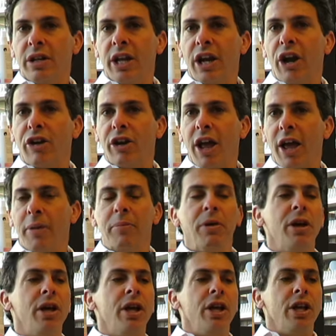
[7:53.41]
in our time.
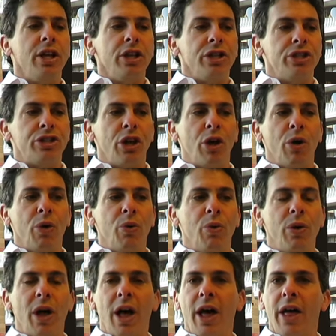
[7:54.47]

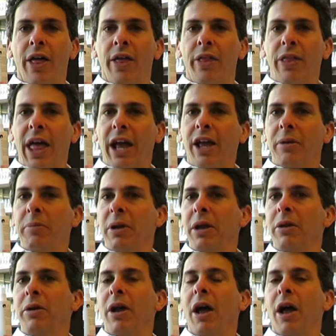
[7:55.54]
So uh, that can
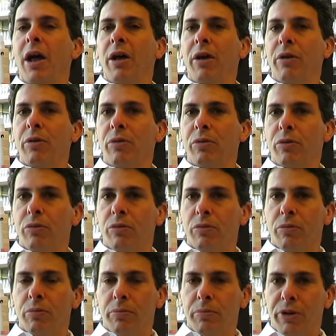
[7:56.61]
mean uh,
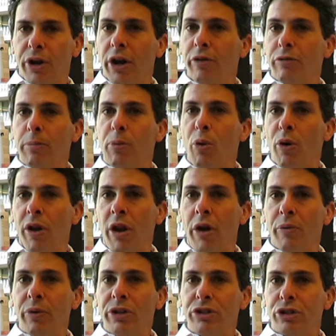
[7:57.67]
bringing reporting
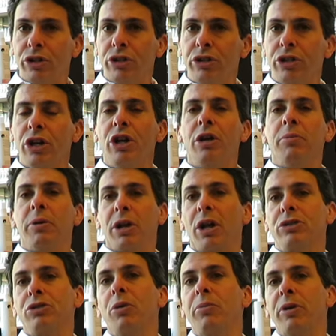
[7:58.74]
and research, but
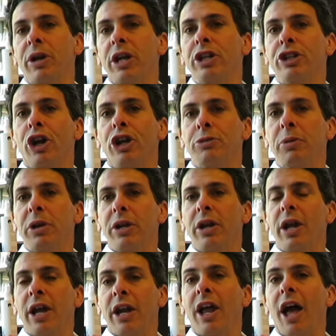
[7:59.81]
also bringing judgment
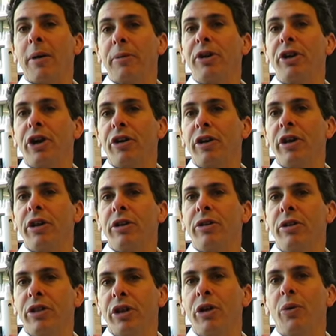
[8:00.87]
and commentary
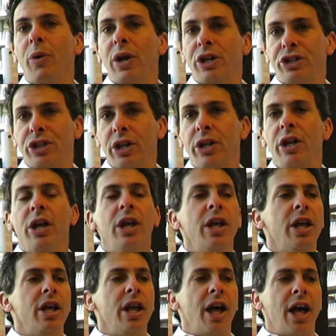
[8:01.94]
to the equation.
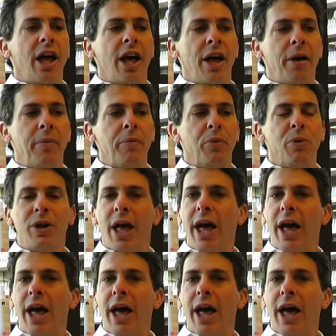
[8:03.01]
Um, we're